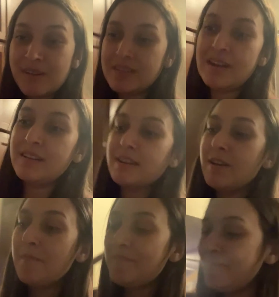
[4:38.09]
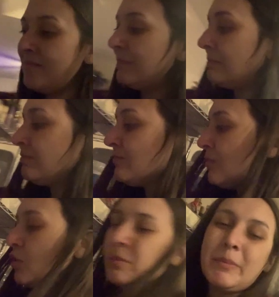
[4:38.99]
It's not like a
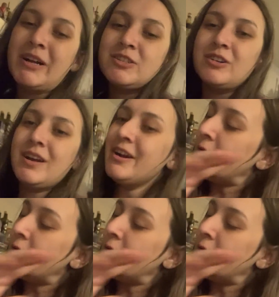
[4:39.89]
normal box stock. I